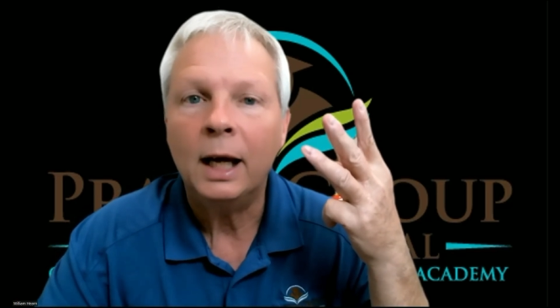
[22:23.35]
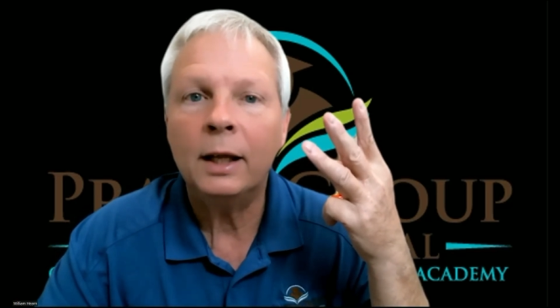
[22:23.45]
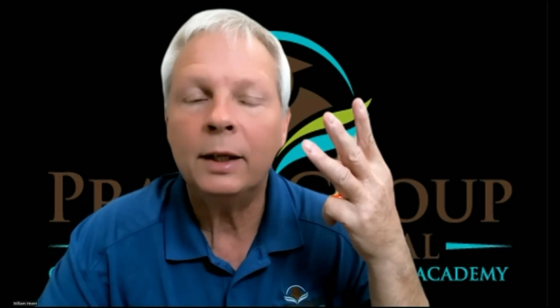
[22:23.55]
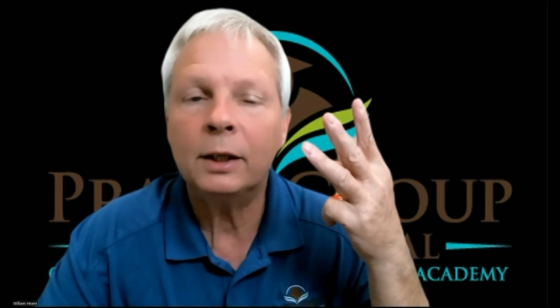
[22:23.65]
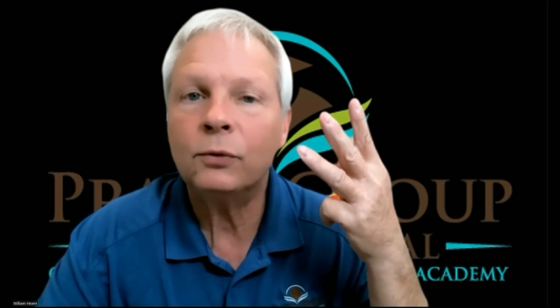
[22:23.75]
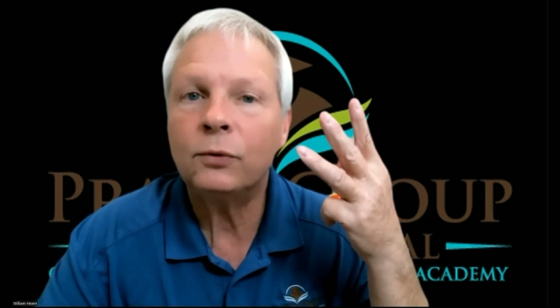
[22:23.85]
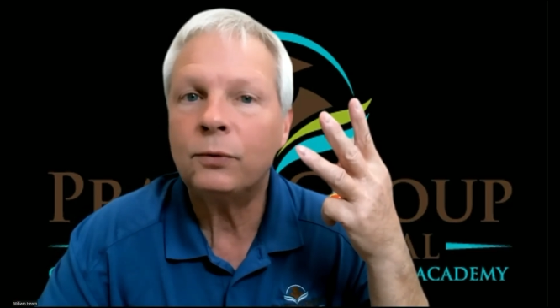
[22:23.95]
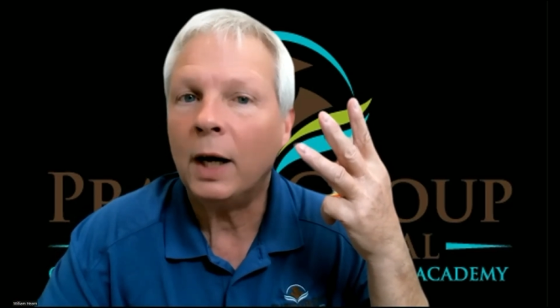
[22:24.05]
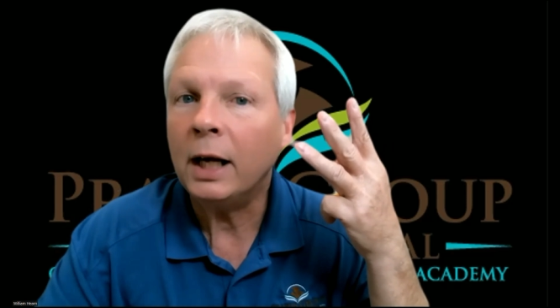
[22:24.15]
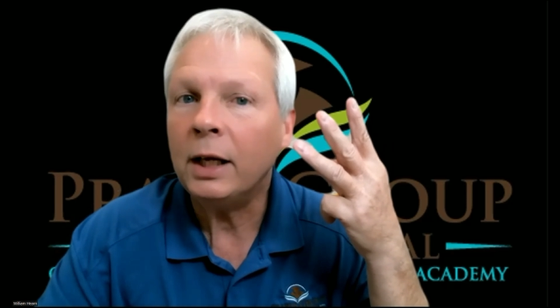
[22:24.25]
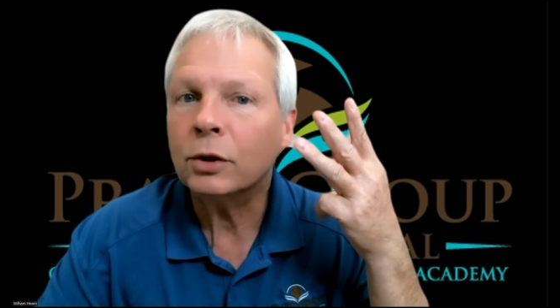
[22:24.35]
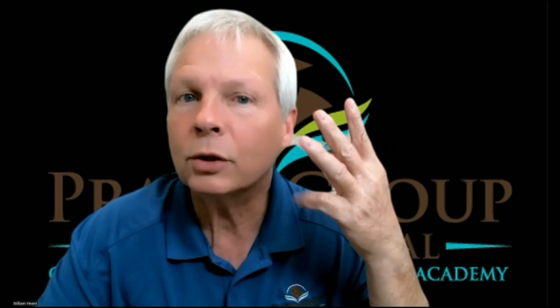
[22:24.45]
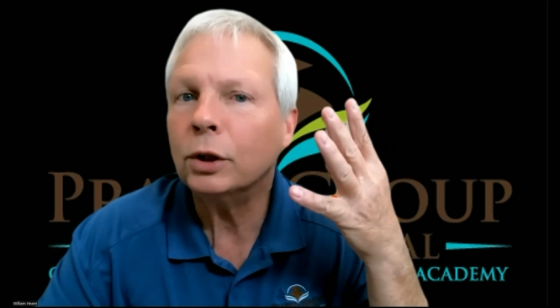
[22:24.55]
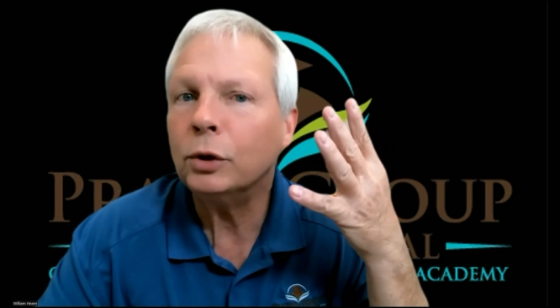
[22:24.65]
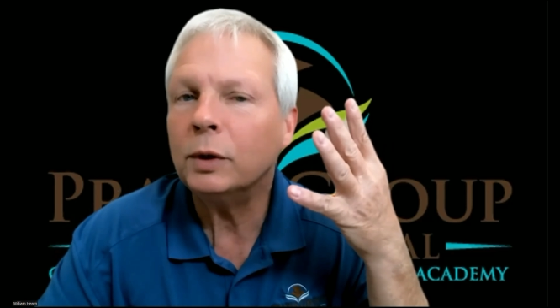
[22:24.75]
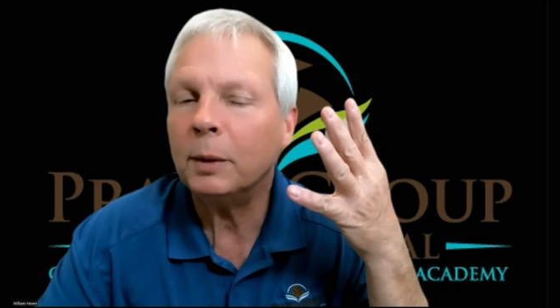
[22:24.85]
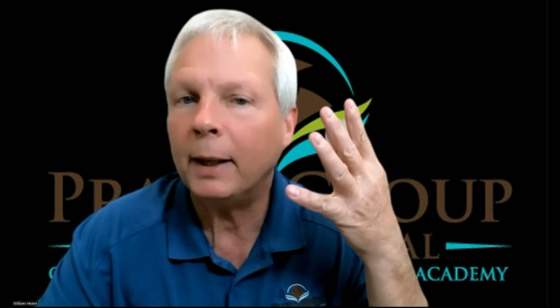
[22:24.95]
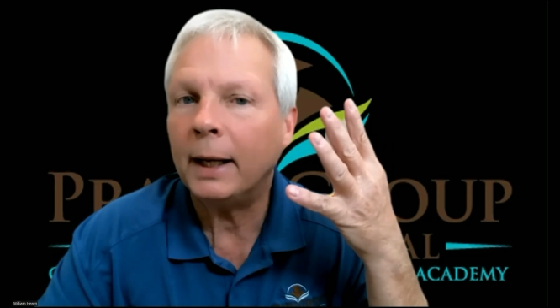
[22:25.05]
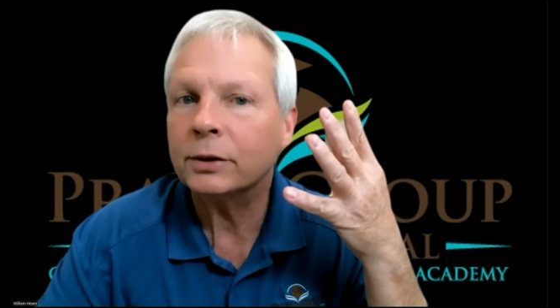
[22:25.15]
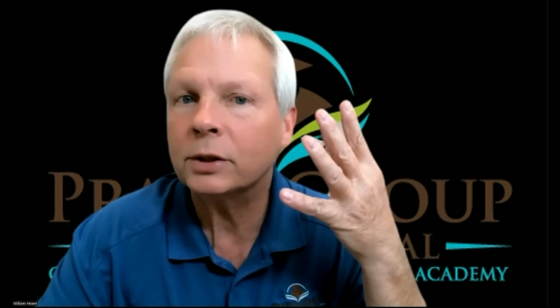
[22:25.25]
And then find your clue in the
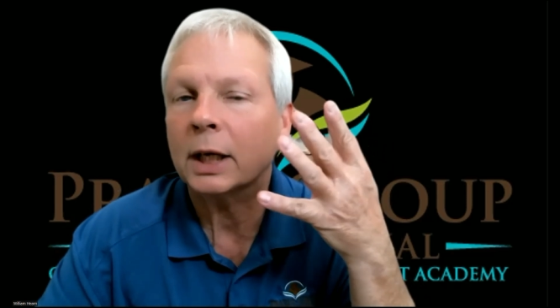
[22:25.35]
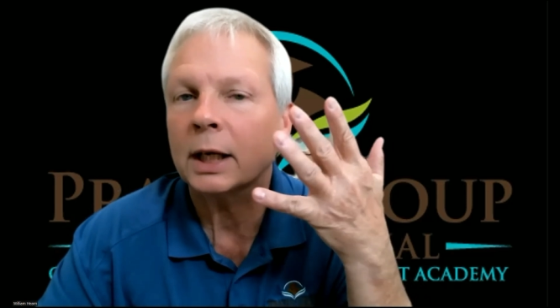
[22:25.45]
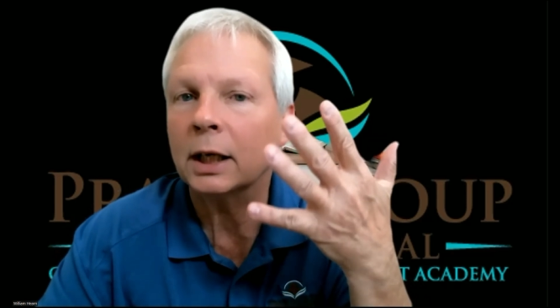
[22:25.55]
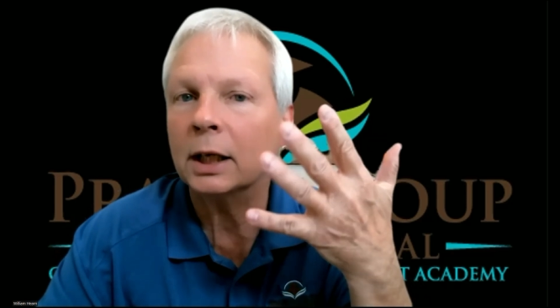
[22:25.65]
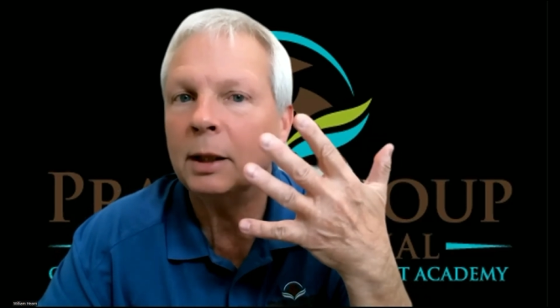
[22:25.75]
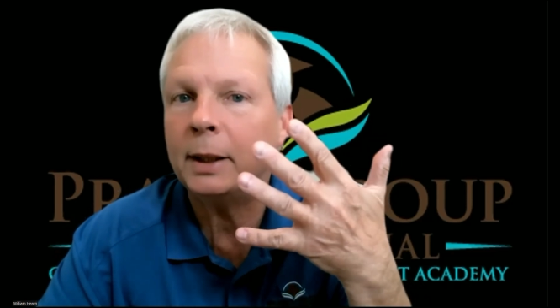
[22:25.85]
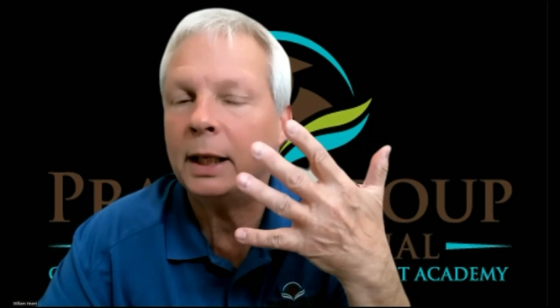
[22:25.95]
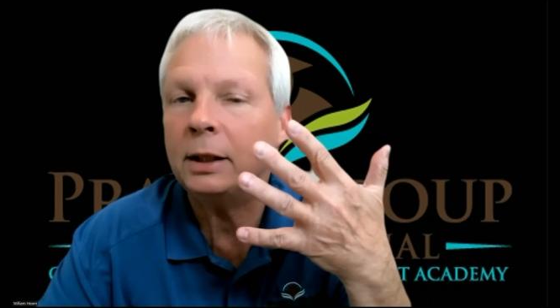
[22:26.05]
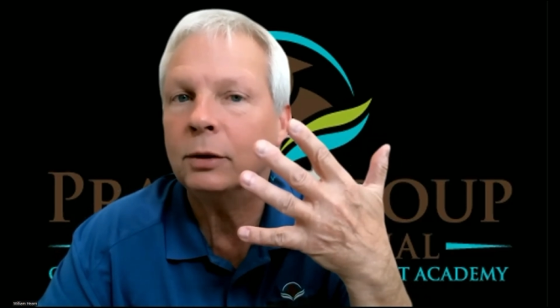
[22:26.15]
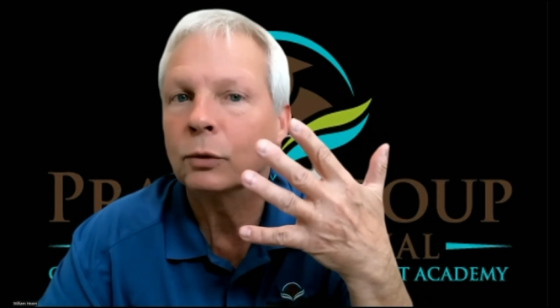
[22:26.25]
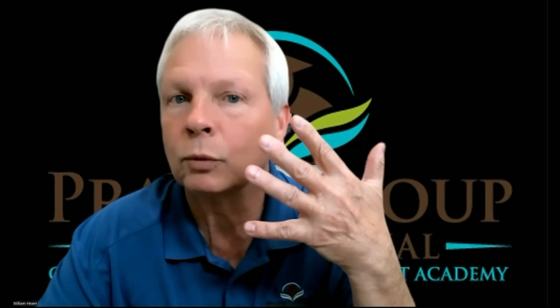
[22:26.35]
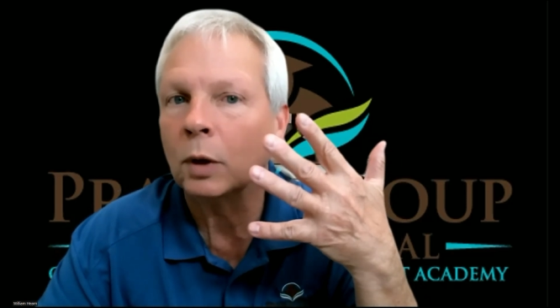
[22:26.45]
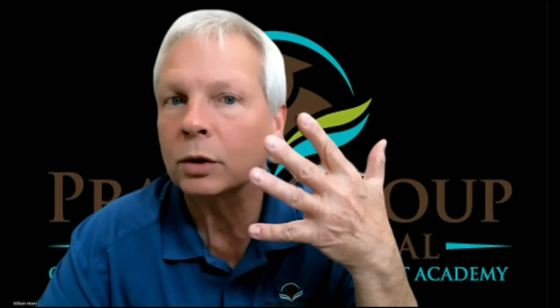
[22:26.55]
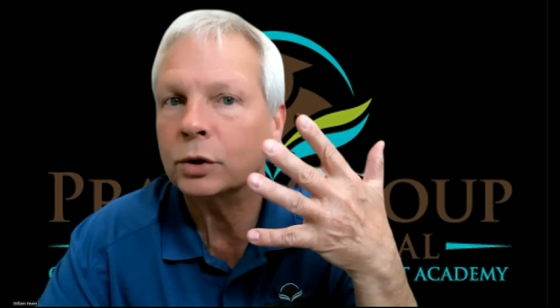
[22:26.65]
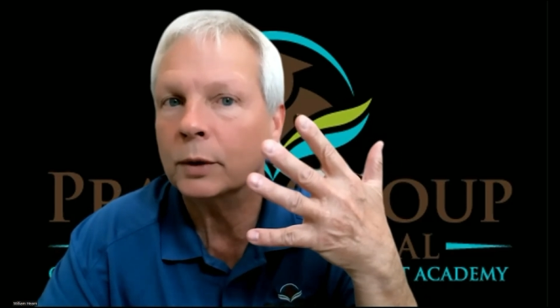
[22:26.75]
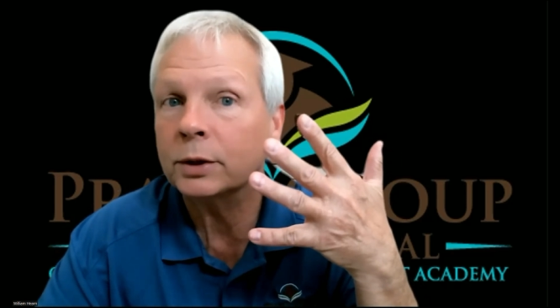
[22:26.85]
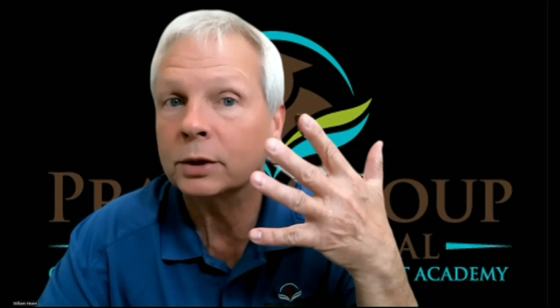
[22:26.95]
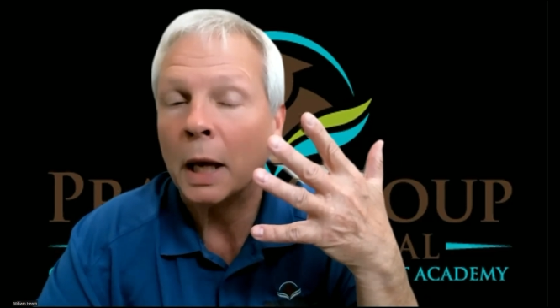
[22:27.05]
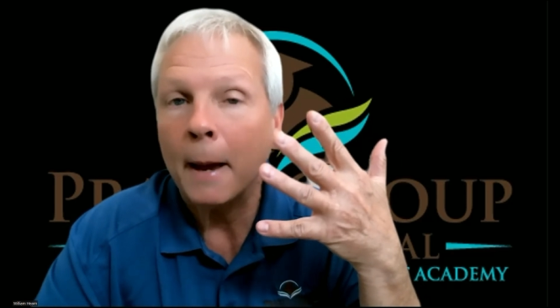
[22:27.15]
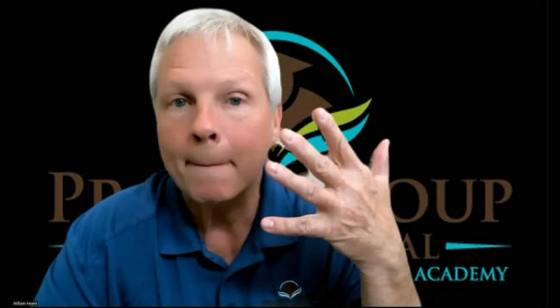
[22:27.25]
passage and eliminate wrong choices